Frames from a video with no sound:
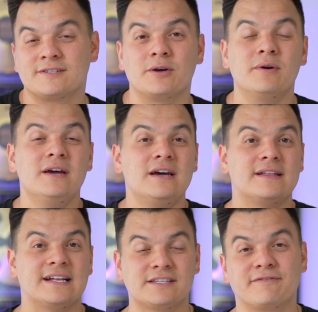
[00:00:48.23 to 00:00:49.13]
So
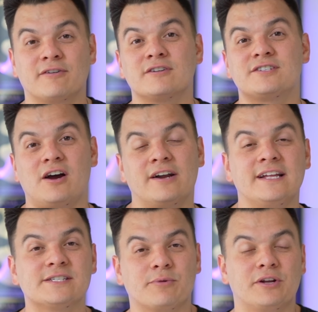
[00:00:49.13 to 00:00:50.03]
that's the first
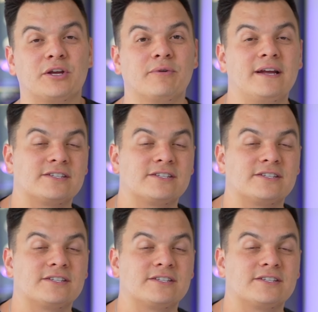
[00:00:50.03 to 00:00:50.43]
audience we're going to create.